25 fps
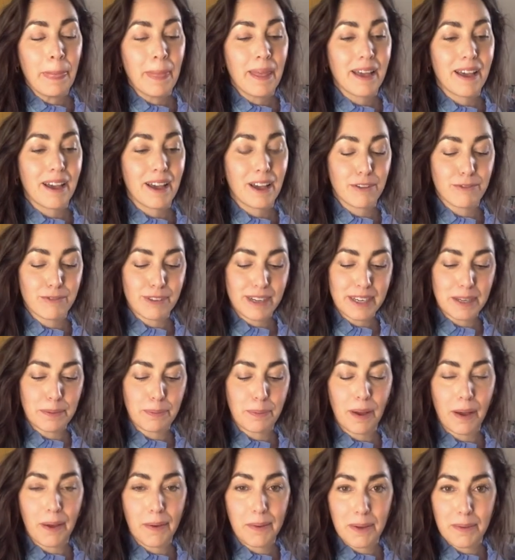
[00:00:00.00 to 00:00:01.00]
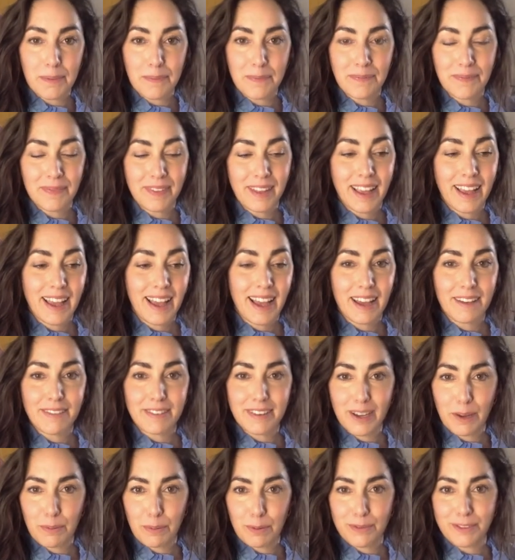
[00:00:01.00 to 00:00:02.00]
read a poem, have a
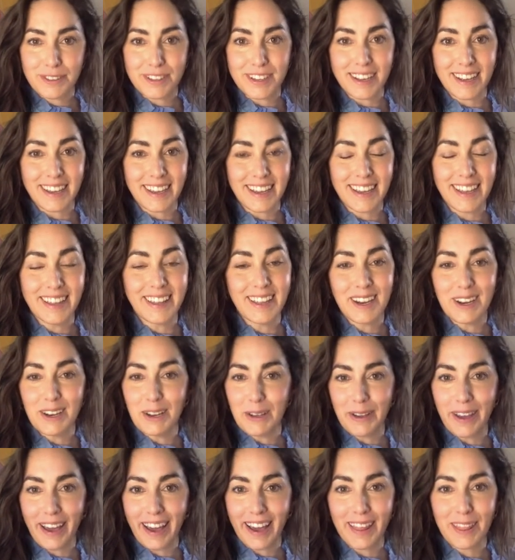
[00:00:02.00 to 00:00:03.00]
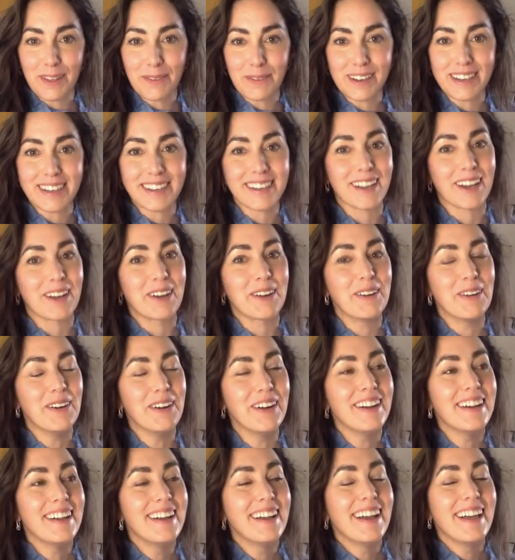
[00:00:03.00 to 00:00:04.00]
cup of tea, and then look out the window.
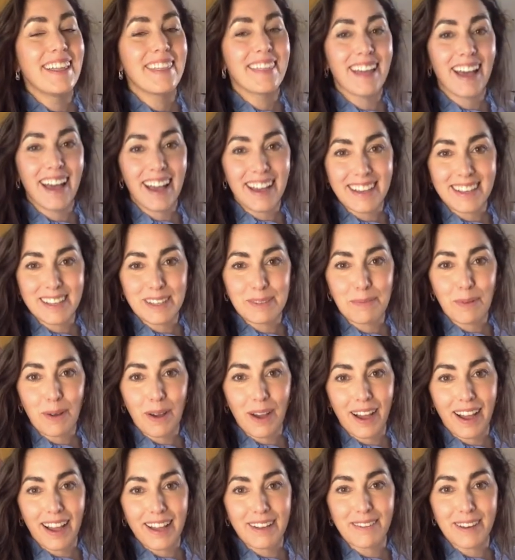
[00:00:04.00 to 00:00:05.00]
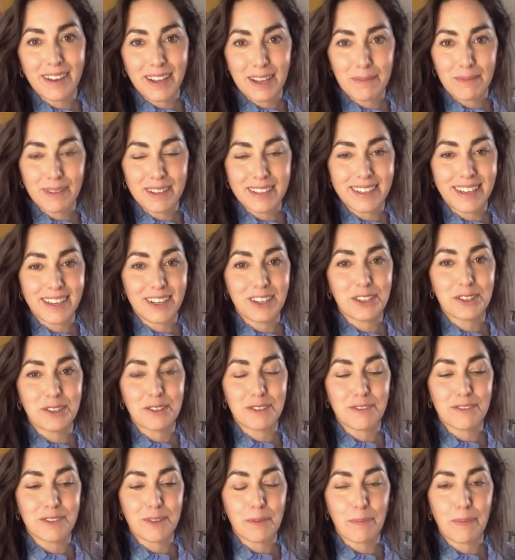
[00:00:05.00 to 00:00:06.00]
That is my recommendation
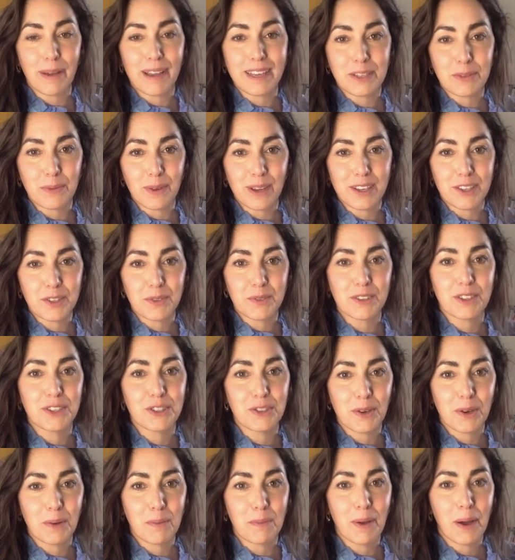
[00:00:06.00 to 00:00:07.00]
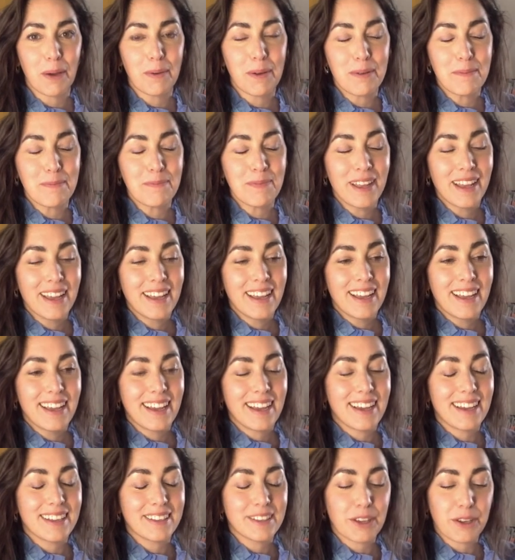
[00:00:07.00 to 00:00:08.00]
of the best way to enjoy a poem.
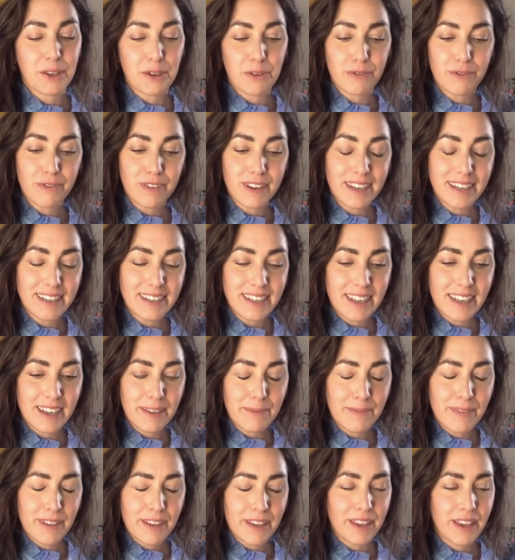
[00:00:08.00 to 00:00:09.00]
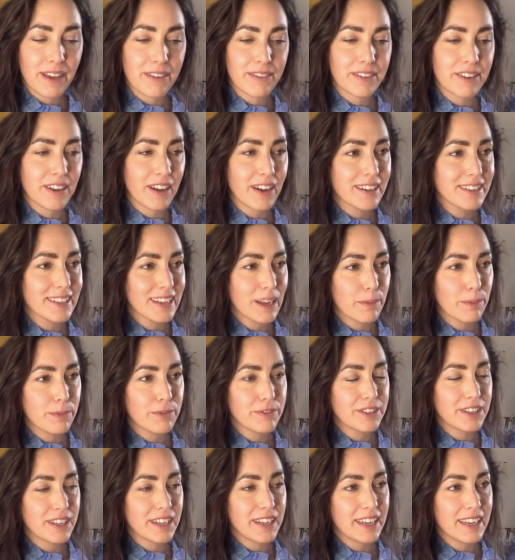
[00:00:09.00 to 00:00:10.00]
So you read it, you have a nice cup
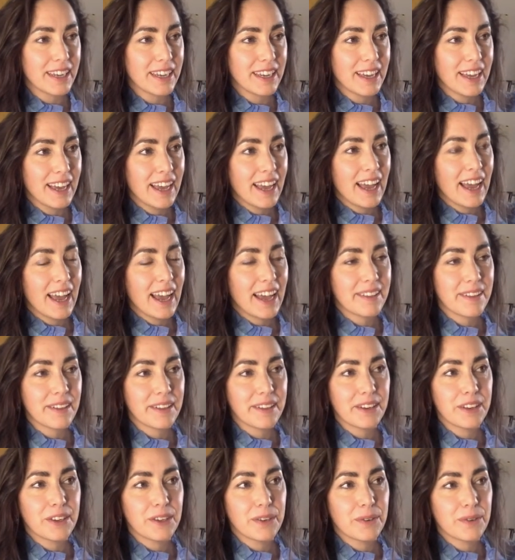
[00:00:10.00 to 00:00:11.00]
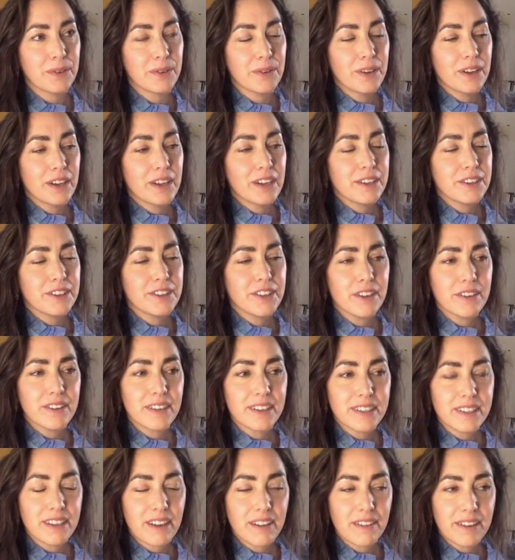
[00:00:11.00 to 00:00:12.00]
of tea, and then you don't
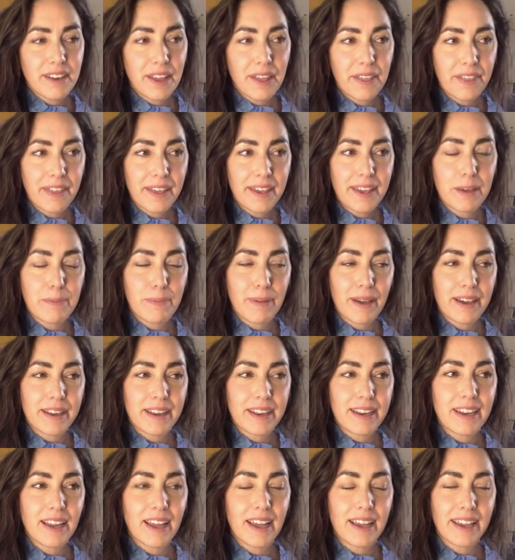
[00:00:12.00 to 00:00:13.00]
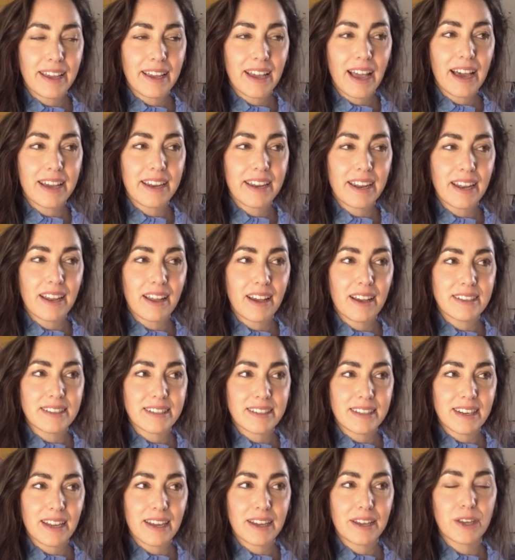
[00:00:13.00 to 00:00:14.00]
necessarily think about it, like analyze
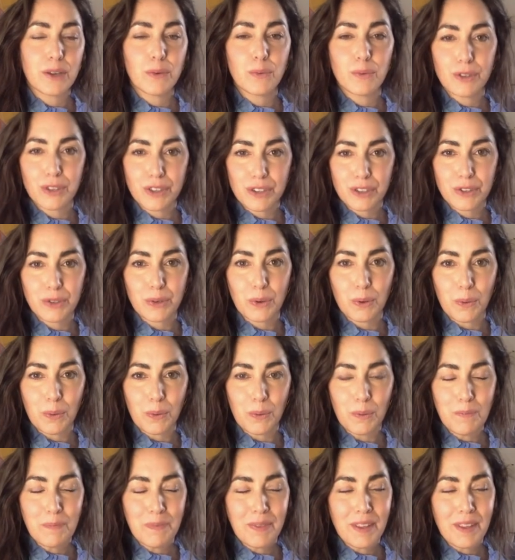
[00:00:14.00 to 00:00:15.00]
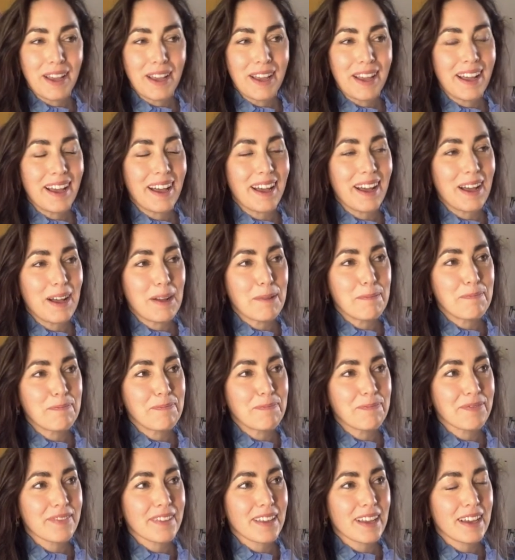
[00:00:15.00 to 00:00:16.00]
it like you would at school,
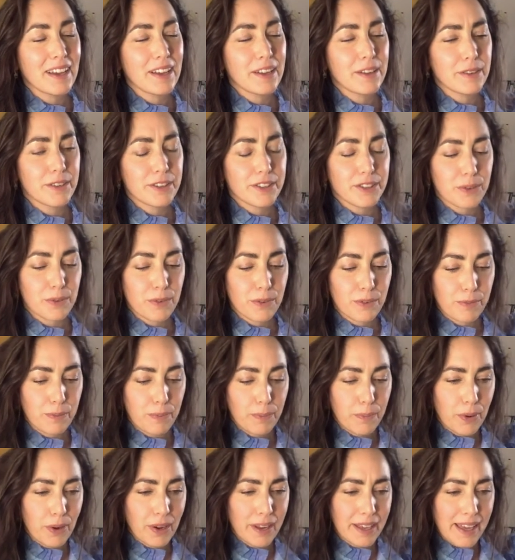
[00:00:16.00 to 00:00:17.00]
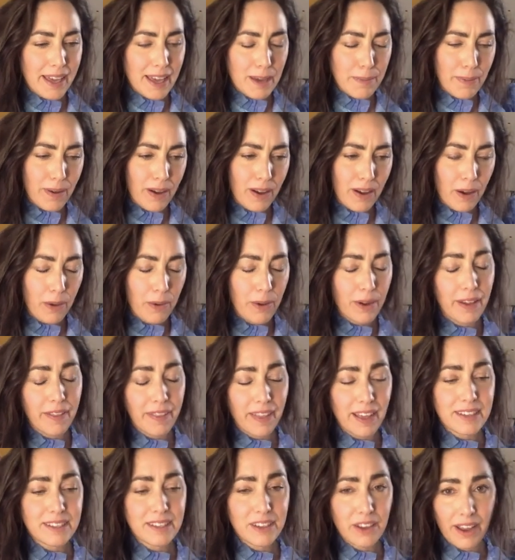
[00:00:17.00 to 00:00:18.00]
sort of pulling it apart. Okay,
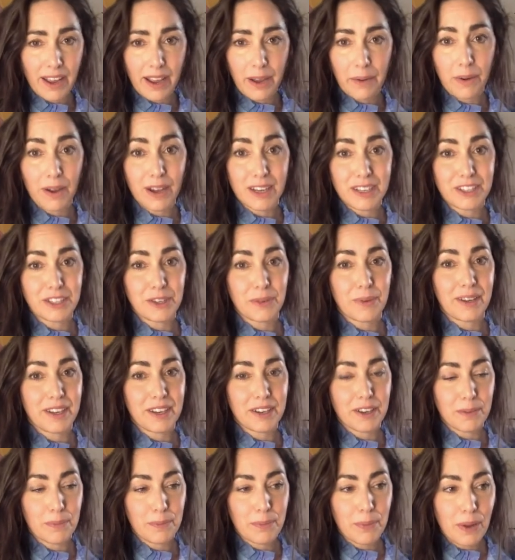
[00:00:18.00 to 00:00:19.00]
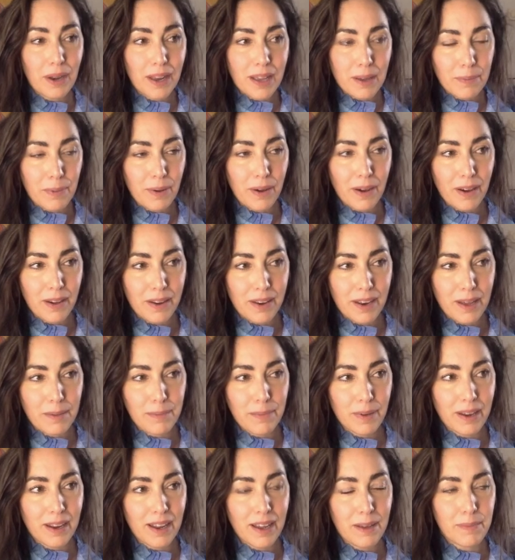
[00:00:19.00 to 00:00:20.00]
that's not how I do it. You don't pull it apart line
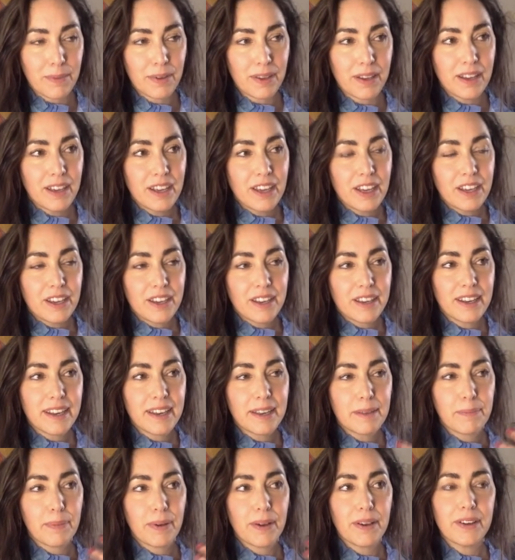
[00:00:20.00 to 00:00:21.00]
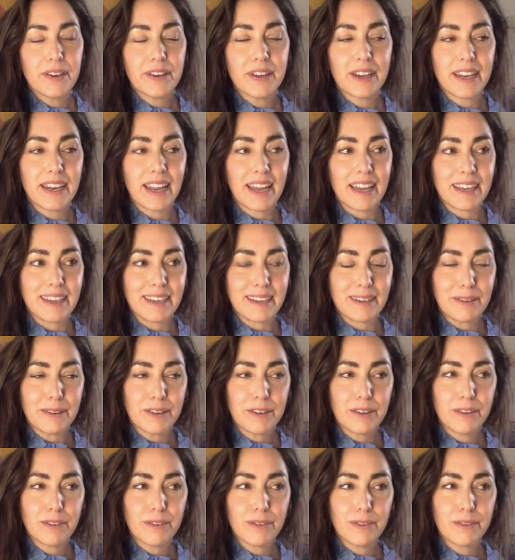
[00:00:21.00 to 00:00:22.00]
by line, but you let it percolate.
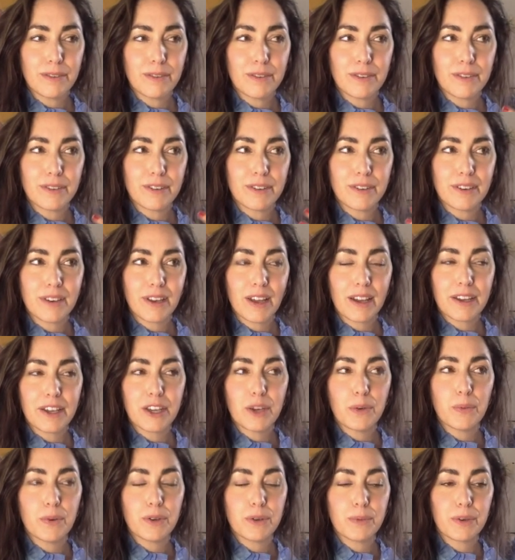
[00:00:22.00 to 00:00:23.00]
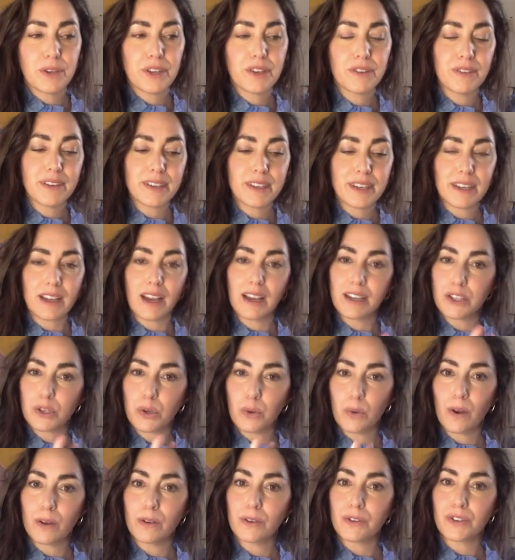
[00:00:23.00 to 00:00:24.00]
Like you would when you read a nice
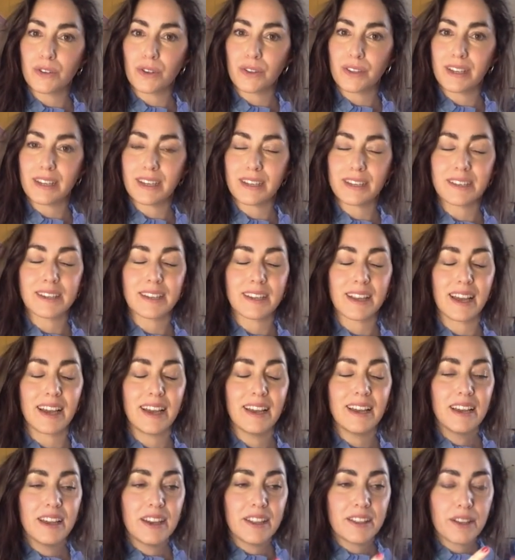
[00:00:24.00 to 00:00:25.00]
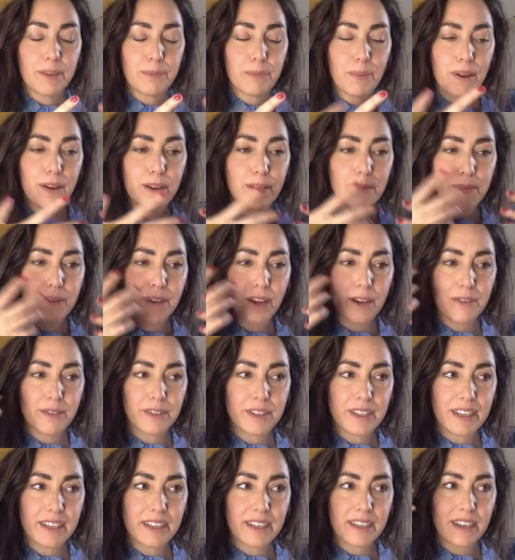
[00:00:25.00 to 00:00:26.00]
quote on the internet. The poem goes
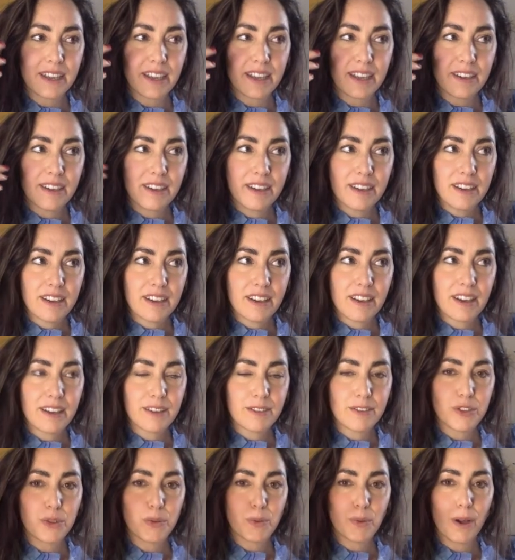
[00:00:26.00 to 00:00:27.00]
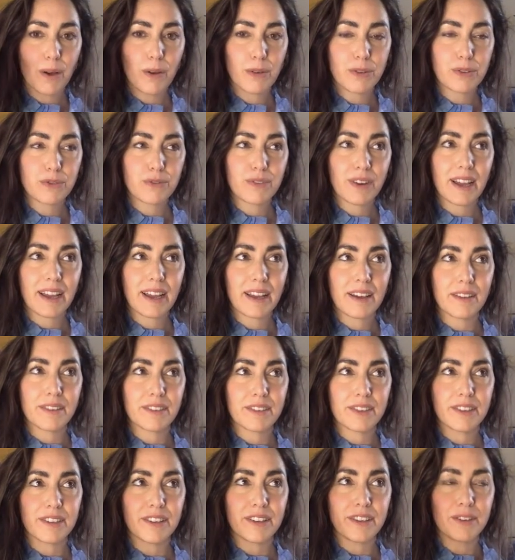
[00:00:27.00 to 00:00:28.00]
in and it kind of swirls around
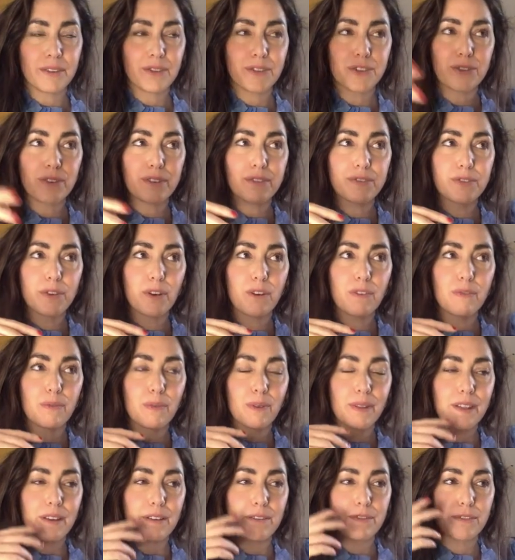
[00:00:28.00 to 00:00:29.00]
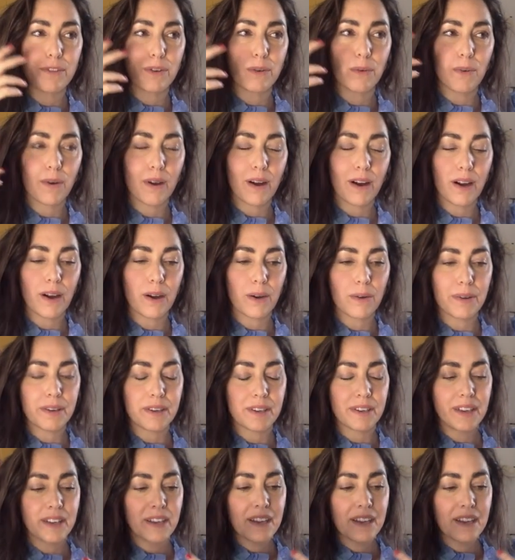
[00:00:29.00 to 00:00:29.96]
and you drift off with it for a while,